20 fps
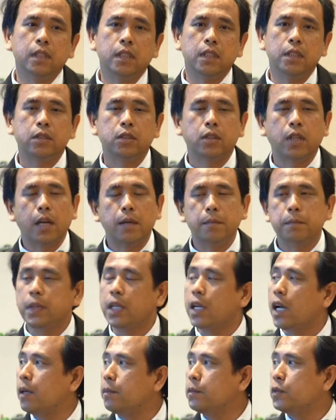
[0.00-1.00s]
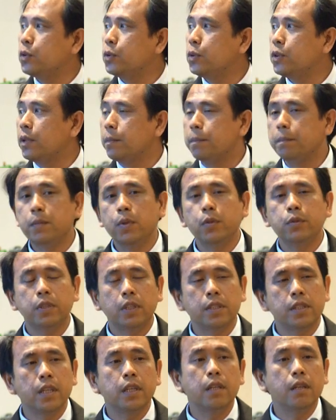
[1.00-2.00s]
It becomes to the
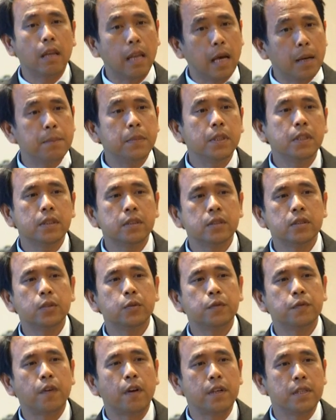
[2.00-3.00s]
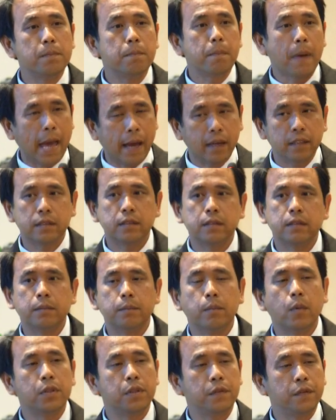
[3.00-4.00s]
butadiene rubber for impact
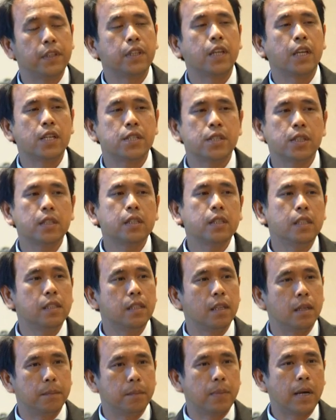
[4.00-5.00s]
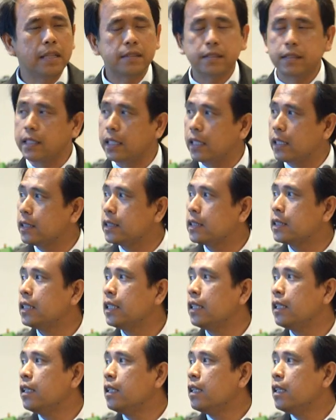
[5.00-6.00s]
modification in the plastics.
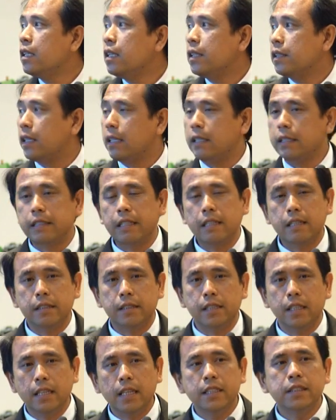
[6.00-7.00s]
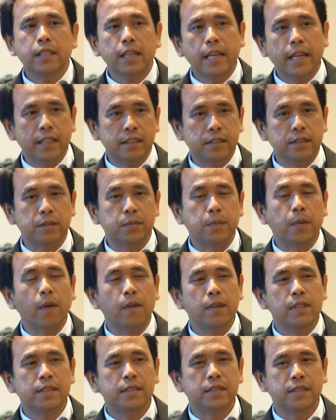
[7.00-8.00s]
The letter S is
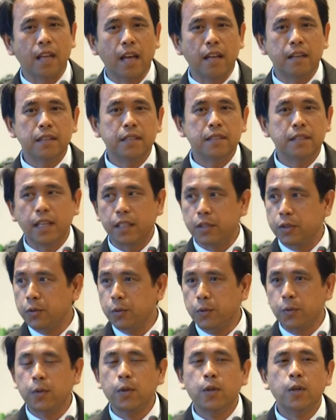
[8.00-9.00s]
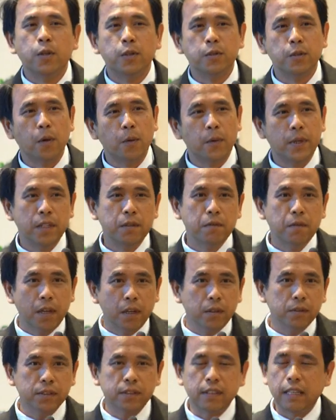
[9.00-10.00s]
polystyrene that you know very
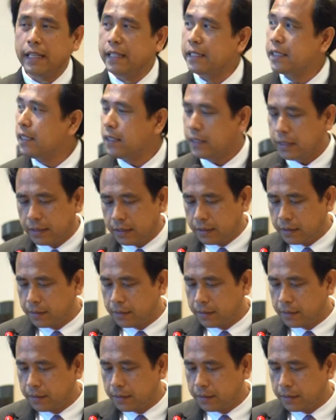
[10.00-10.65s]
well later.